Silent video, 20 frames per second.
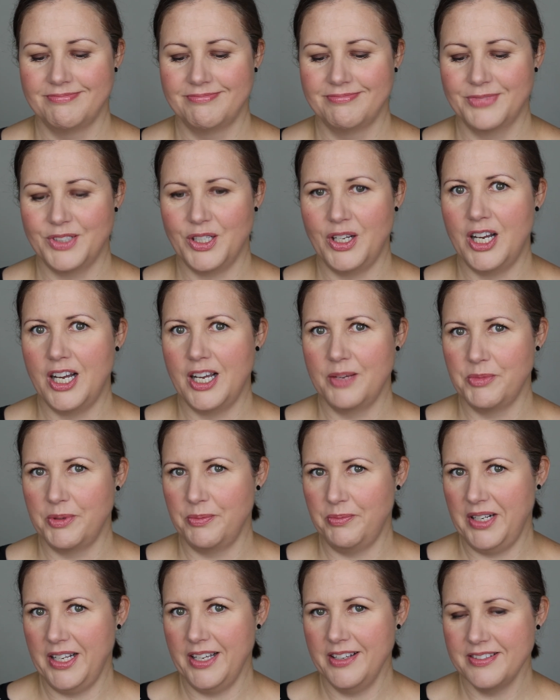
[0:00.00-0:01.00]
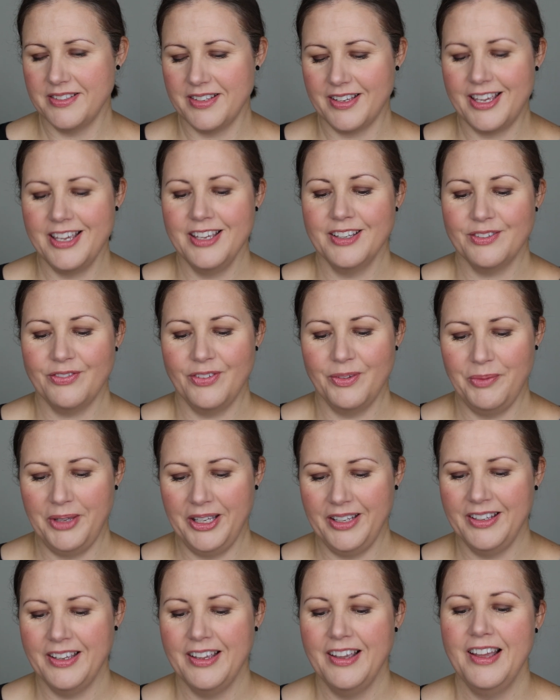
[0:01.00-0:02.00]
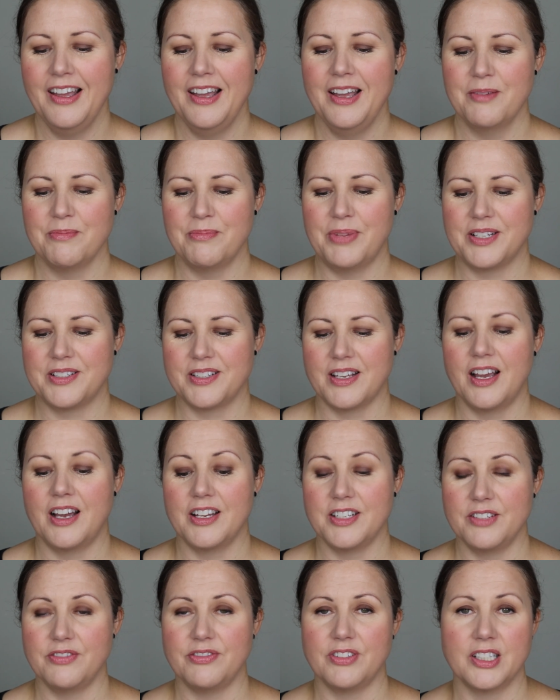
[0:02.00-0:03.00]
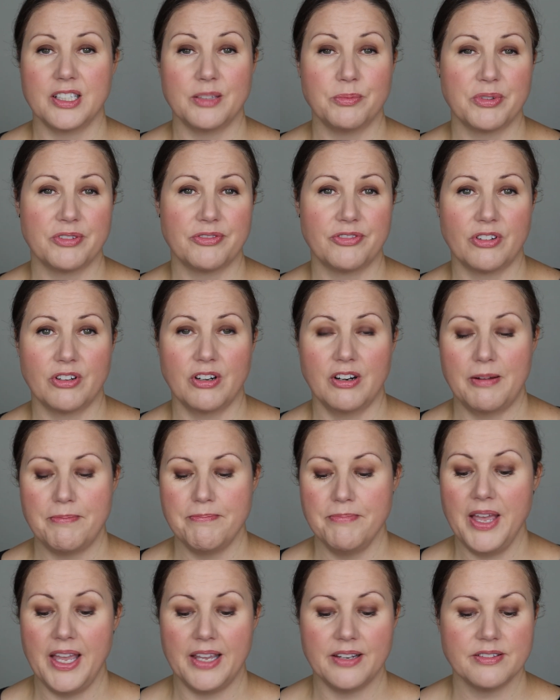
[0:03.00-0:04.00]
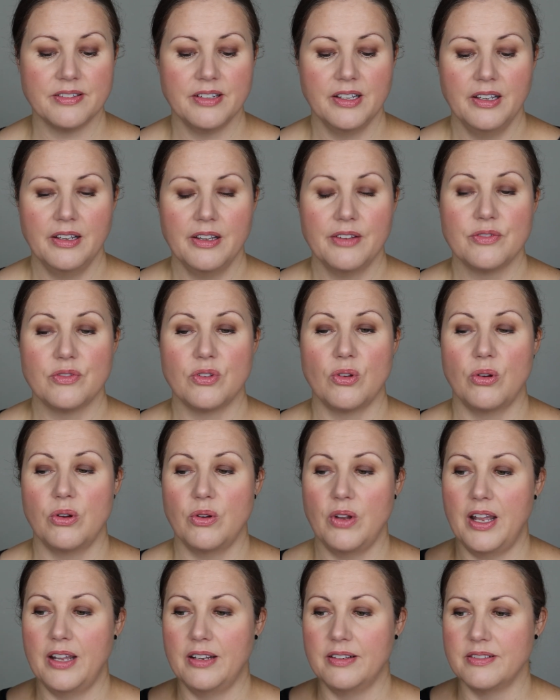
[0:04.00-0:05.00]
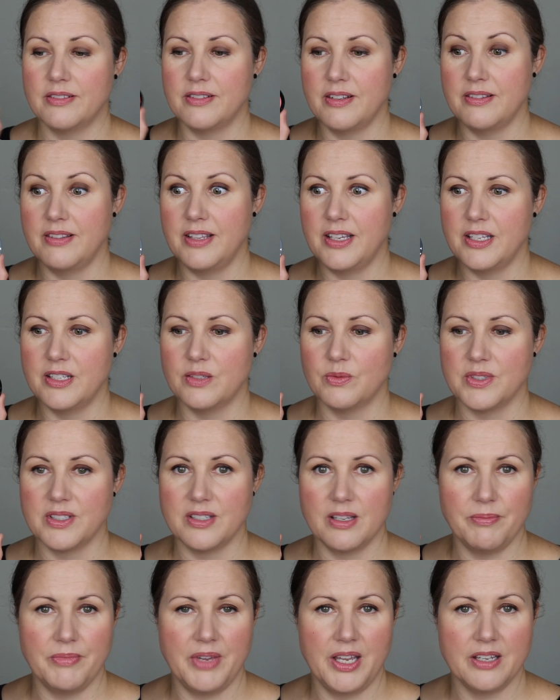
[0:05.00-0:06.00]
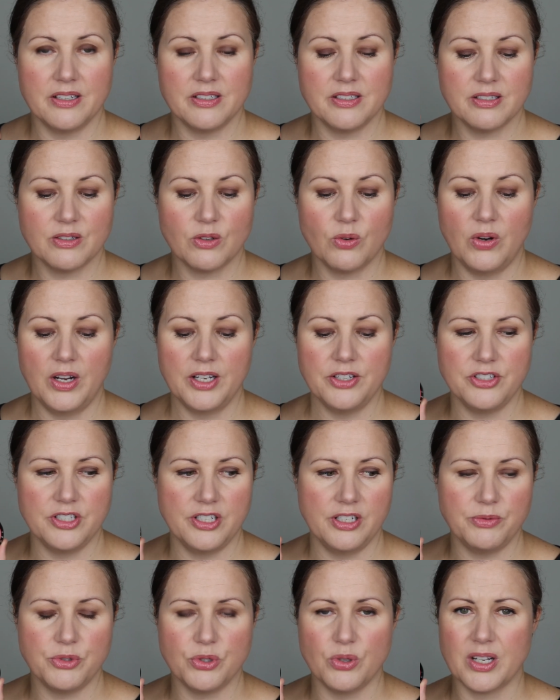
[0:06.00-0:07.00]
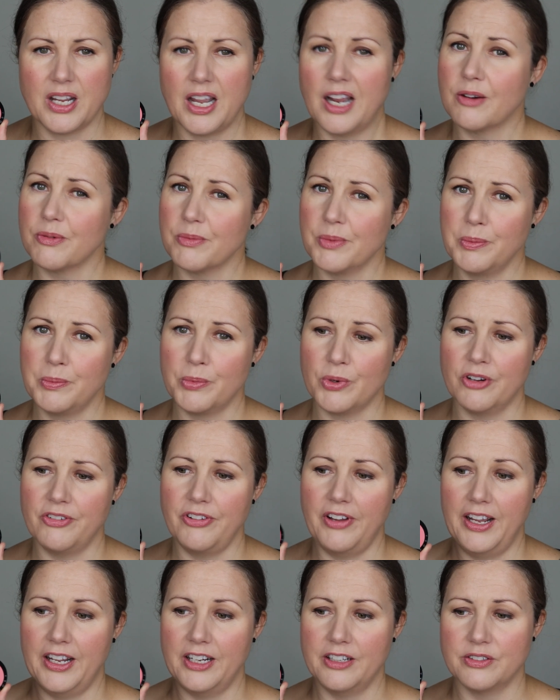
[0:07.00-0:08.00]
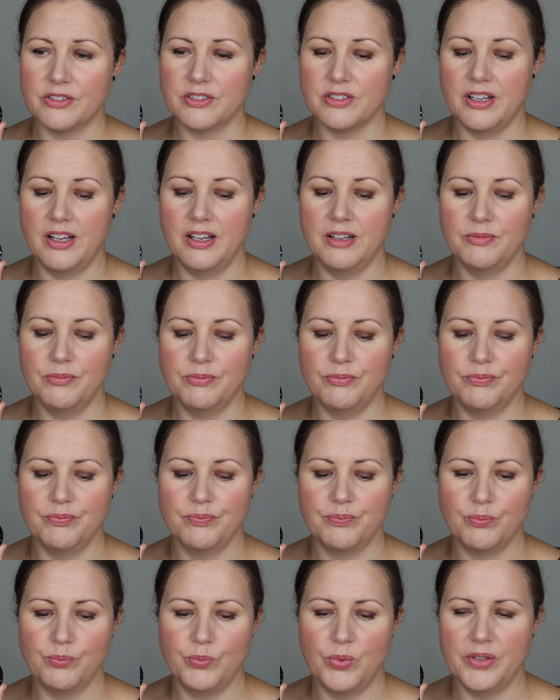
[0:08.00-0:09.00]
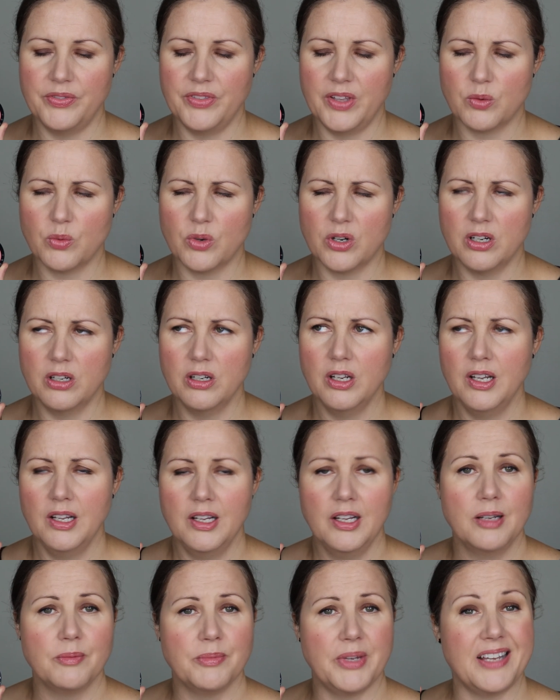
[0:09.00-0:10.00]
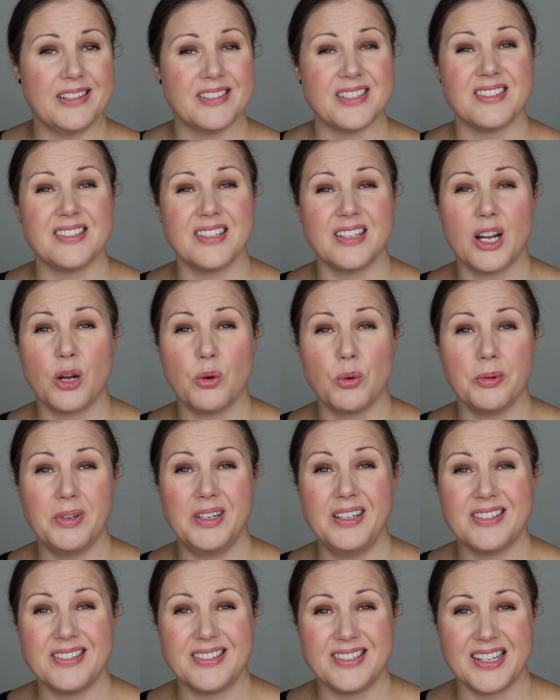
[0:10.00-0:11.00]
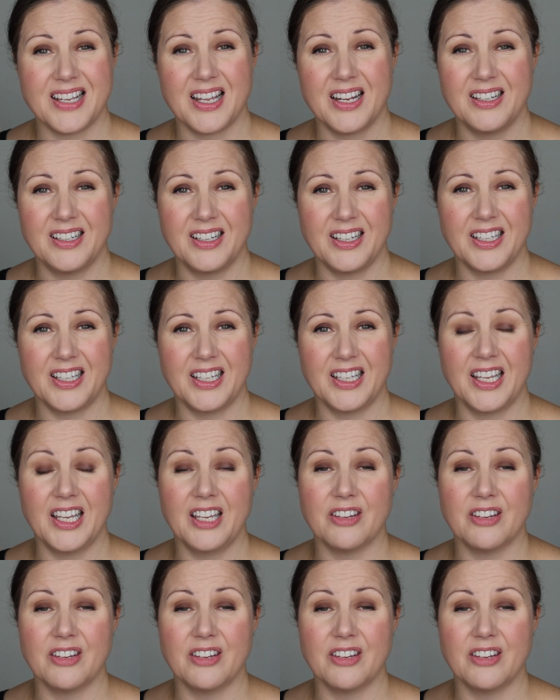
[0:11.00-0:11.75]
time and place, I guess, for me, but I definitely prefer a matte. So, and these ones are matte, quite cheap too. I can't remember offhand what they were, but as I said, I will be listing and linking